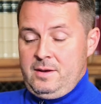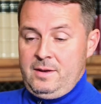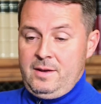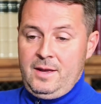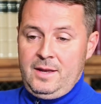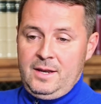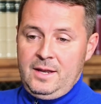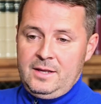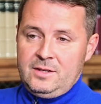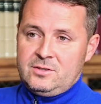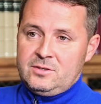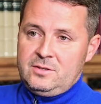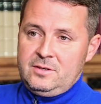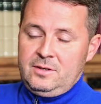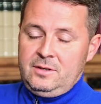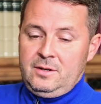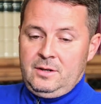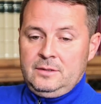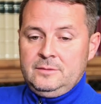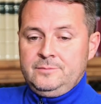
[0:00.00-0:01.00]
He needs to,
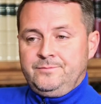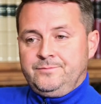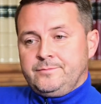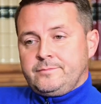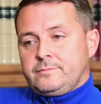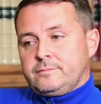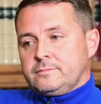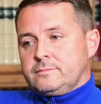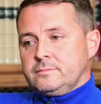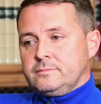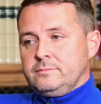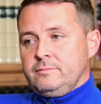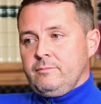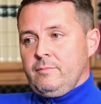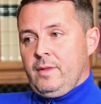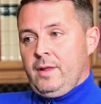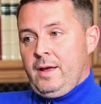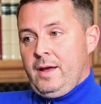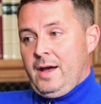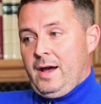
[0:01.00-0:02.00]
you know,
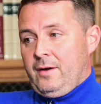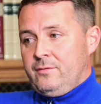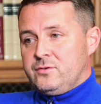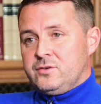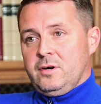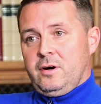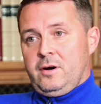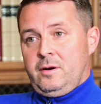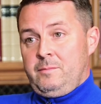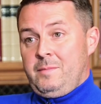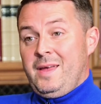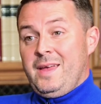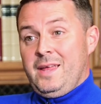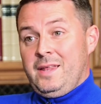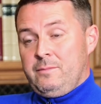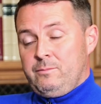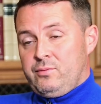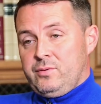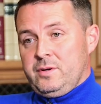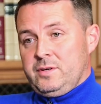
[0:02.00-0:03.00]
have time
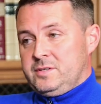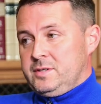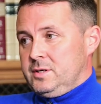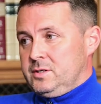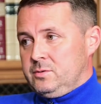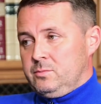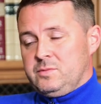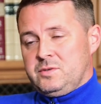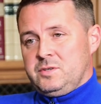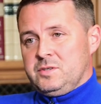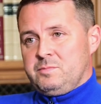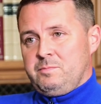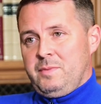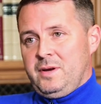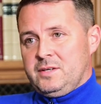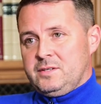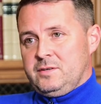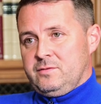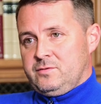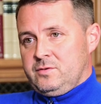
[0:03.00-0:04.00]
in pre-season, which is
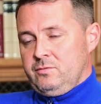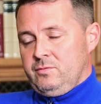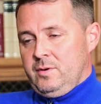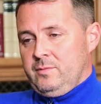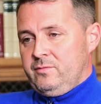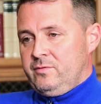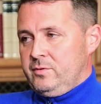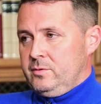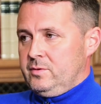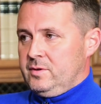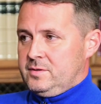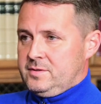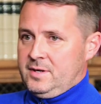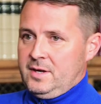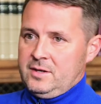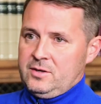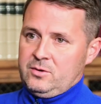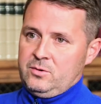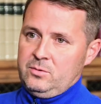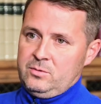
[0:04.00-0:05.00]
massive, to run through the
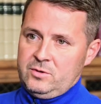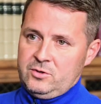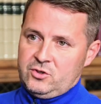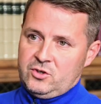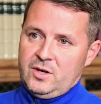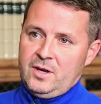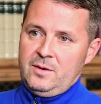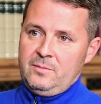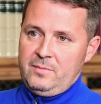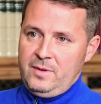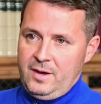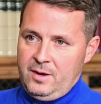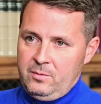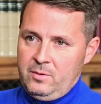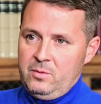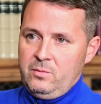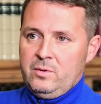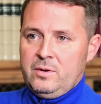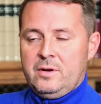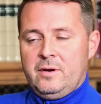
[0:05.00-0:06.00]
tactical, to shape how
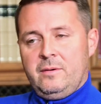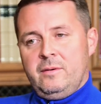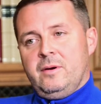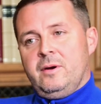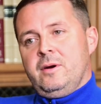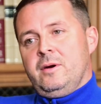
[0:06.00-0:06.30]
we want to,